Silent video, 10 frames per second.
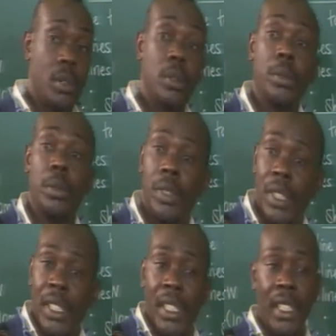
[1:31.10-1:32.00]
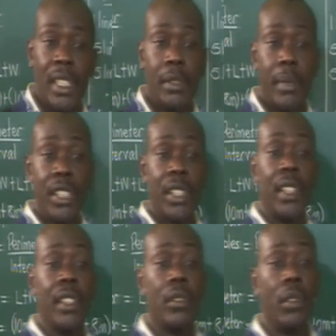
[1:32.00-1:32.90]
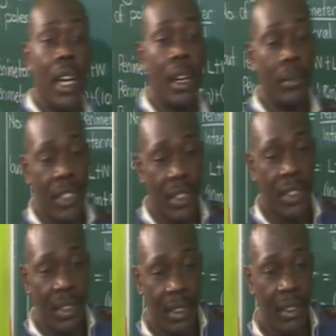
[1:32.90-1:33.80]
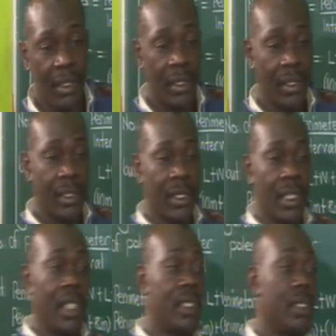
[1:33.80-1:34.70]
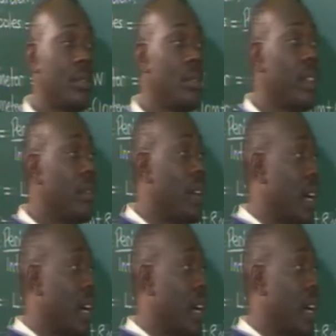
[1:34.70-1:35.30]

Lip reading: so it's measured in grams. Anything to do with